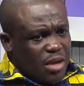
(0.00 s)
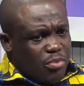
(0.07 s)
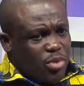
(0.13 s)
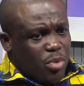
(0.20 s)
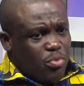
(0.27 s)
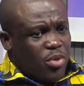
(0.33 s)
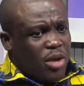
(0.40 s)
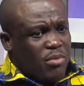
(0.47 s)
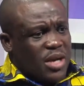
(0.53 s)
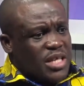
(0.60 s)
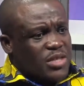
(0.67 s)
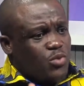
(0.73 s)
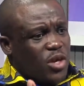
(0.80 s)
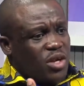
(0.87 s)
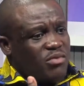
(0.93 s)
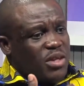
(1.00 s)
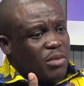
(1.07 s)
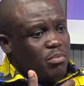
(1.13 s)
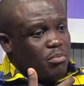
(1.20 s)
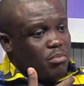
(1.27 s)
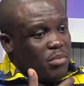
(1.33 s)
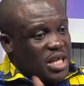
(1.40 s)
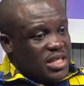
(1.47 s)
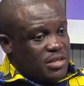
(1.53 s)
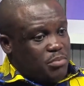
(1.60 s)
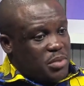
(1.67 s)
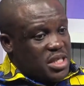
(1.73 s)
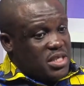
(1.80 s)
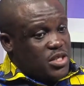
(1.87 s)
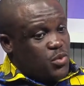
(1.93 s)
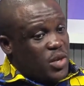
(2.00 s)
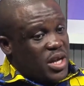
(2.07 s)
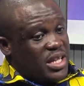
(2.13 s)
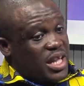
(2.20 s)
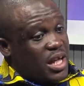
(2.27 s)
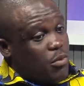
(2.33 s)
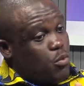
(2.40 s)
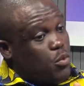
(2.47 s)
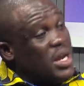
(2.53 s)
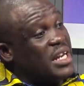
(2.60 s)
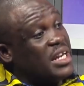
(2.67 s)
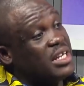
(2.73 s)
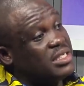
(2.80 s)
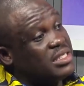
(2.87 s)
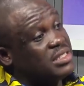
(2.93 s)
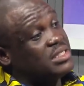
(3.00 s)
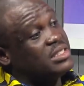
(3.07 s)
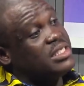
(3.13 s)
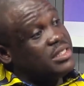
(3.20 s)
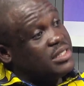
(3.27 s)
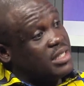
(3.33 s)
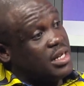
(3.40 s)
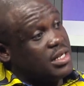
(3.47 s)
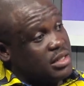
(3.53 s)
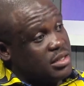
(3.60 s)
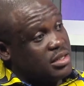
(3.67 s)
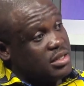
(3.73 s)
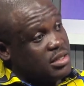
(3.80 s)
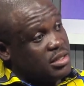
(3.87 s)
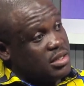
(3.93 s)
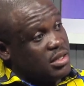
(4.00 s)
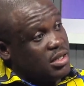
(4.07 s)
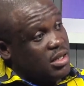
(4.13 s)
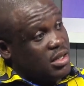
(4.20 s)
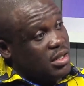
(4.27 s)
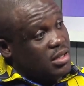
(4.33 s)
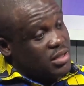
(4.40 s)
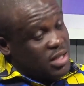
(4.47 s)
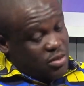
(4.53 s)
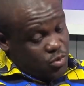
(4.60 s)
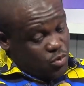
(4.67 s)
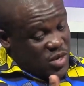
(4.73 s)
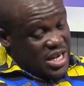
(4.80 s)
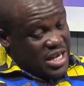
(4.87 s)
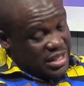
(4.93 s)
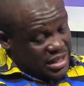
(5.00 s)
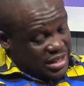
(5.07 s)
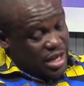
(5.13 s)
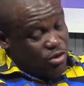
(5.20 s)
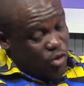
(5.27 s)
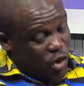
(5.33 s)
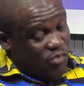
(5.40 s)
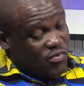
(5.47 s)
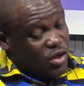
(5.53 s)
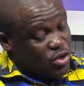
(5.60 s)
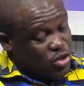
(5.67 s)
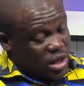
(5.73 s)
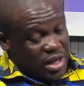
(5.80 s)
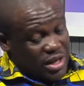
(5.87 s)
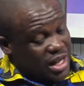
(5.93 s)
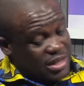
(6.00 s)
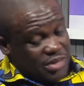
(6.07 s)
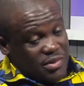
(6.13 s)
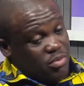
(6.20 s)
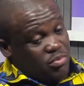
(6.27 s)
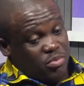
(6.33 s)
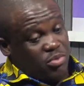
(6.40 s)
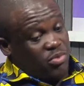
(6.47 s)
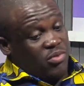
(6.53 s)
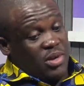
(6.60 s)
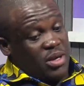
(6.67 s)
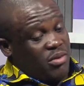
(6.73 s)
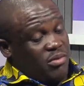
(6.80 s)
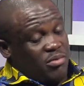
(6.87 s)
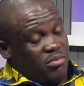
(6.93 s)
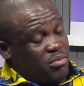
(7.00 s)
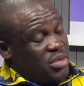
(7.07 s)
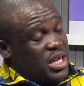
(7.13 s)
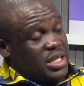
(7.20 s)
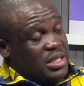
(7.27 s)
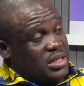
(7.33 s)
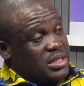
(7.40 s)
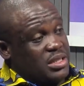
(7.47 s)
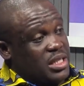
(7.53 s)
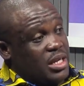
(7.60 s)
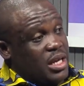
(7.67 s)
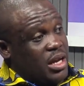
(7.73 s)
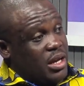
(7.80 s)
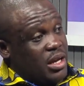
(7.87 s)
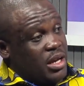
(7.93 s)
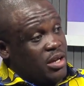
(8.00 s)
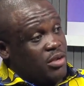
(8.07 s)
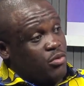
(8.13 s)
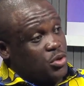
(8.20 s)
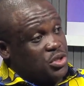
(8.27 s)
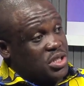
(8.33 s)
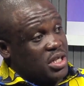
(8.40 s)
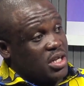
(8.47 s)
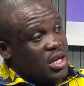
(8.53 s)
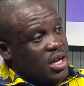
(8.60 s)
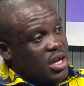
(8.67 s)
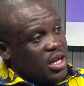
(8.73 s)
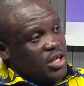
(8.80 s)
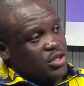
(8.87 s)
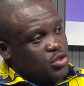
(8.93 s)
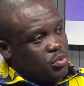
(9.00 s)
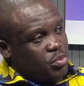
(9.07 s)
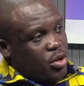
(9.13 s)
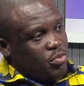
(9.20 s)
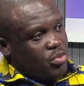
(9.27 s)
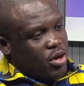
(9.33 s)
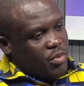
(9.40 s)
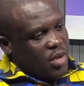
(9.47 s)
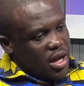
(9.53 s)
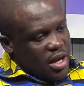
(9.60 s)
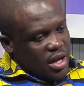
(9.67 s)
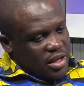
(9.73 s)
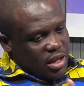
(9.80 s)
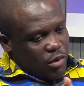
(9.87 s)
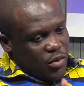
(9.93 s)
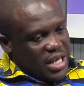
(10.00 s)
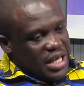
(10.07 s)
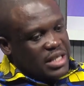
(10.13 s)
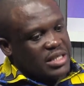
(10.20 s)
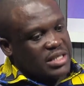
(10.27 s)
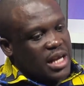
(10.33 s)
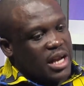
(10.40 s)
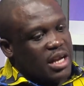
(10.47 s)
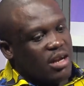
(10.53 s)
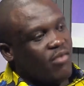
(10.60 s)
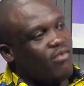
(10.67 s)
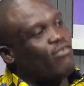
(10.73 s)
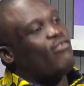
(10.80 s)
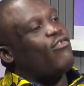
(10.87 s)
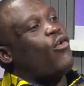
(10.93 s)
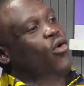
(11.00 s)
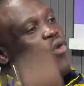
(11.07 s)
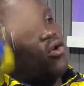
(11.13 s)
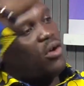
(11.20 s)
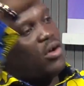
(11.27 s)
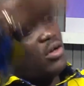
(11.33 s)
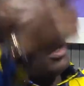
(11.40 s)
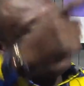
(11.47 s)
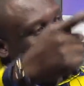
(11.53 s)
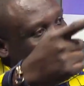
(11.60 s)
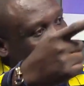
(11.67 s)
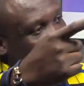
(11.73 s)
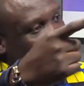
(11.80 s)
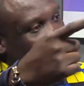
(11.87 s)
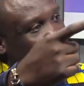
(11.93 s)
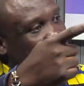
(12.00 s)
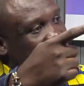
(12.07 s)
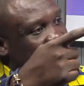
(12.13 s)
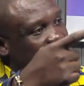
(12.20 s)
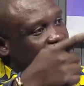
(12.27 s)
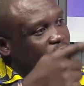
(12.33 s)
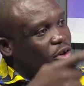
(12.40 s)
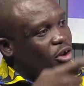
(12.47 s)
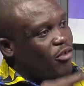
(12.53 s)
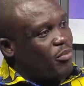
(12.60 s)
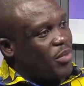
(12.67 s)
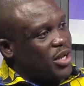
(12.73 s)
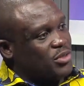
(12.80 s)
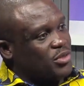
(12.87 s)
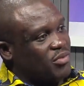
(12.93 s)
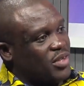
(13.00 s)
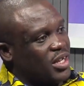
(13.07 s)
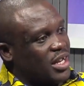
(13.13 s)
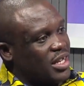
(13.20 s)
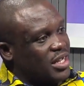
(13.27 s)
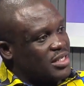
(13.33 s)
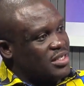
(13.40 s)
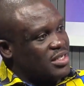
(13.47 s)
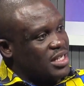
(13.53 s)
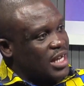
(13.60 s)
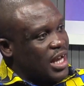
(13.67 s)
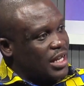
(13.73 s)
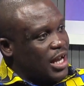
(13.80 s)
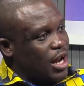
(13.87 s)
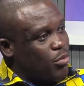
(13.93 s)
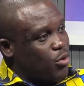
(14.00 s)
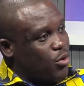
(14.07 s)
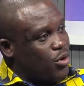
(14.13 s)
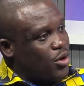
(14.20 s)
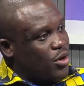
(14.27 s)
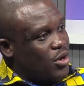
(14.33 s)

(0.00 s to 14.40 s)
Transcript: Prampram is one of the major places where they are winning sea sand. Mm. They're winning sand off the... And that's even bringing sea uh, erosion into Prampram. They're winning sand for... the reclamation of parts of the sea at the harbour.